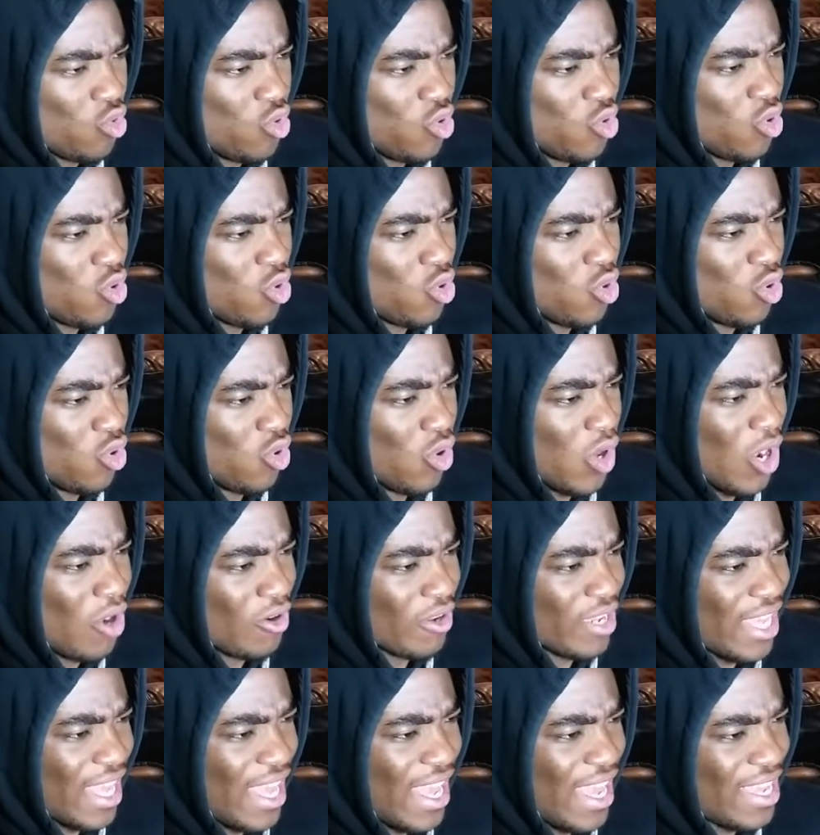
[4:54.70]
Ooh,
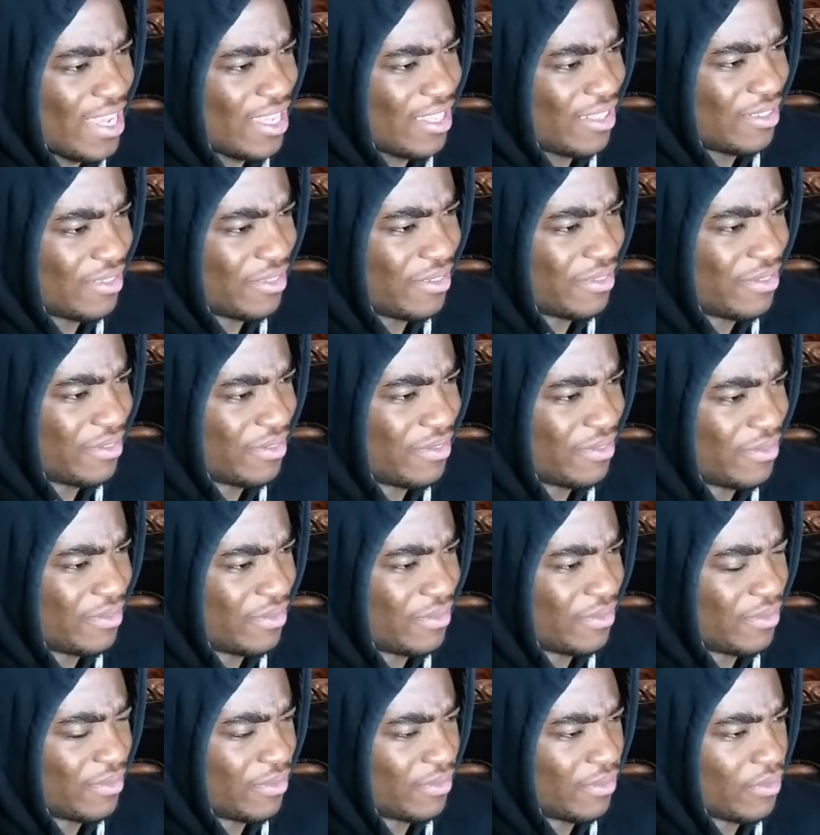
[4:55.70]
okay.
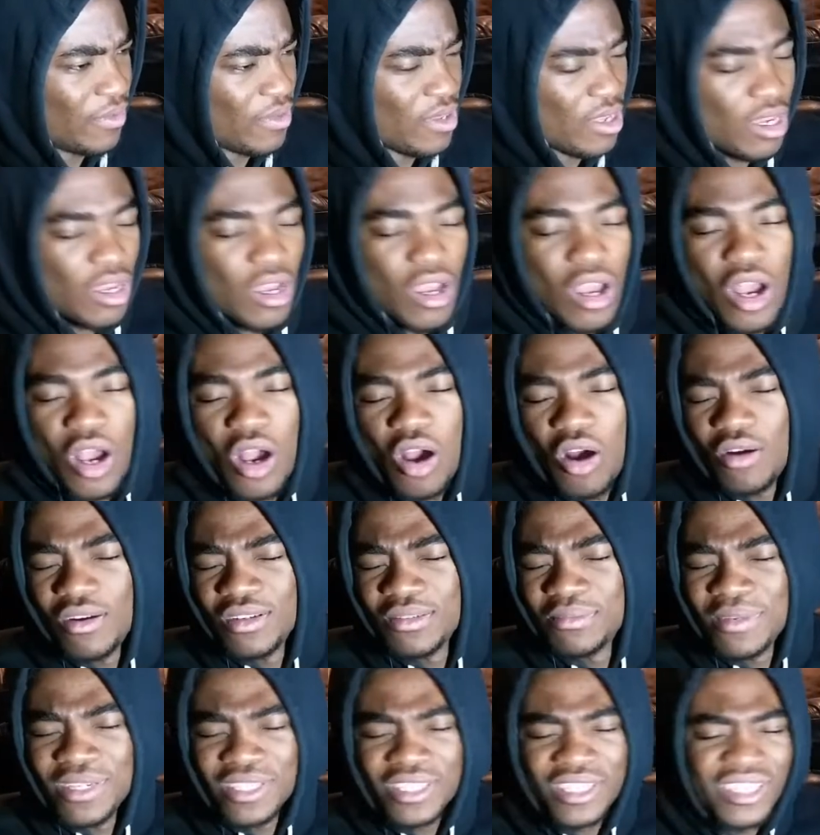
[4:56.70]

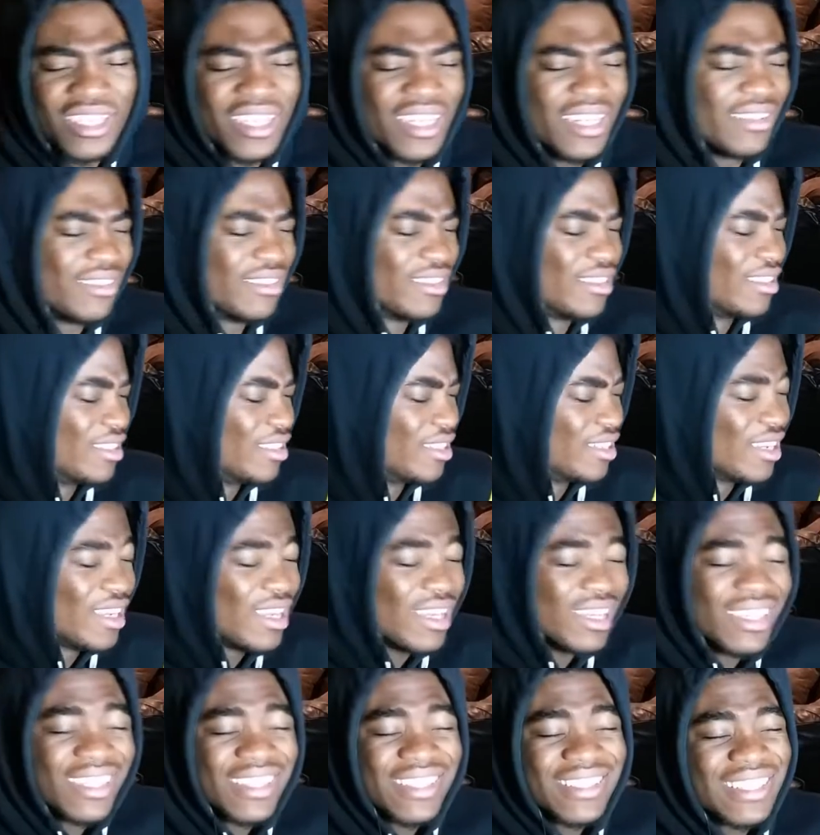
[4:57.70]
Oh, that was my shit.
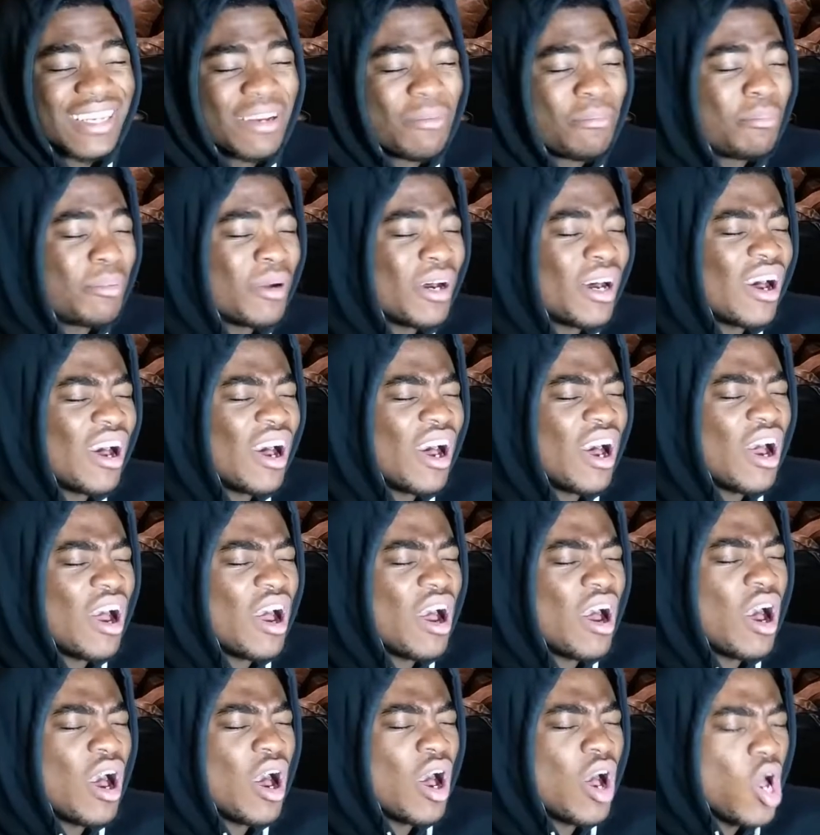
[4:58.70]
Cause it
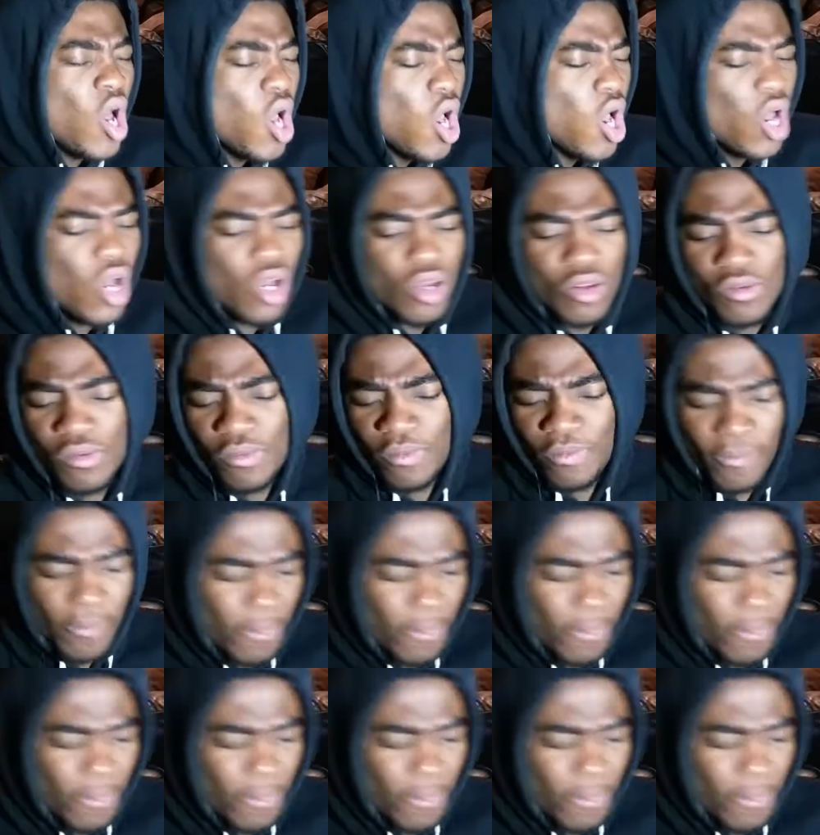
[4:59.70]
ball.